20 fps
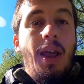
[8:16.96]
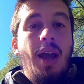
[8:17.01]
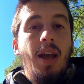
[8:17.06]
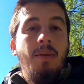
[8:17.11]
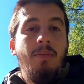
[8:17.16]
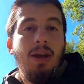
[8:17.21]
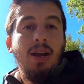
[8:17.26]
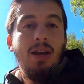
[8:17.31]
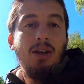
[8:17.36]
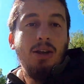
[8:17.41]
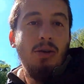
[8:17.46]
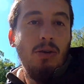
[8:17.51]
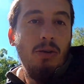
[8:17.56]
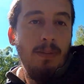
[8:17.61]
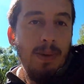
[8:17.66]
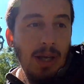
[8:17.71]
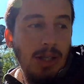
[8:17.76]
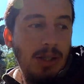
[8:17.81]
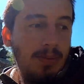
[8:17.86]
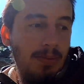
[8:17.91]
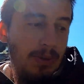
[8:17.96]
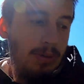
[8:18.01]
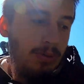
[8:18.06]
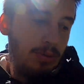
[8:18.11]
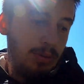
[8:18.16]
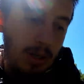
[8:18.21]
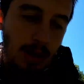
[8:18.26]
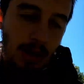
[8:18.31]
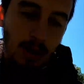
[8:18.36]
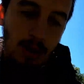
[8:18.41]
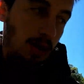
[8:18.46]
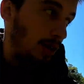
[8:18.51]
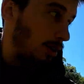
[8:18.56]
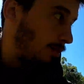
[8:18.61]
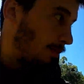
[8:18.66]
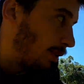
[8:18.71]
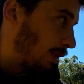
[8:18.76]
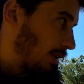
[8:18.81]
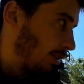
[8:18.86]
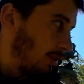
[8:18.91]
I mean, Glovo makes me today a
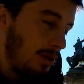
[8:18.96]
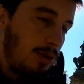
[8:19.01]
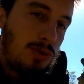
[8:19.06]
little bit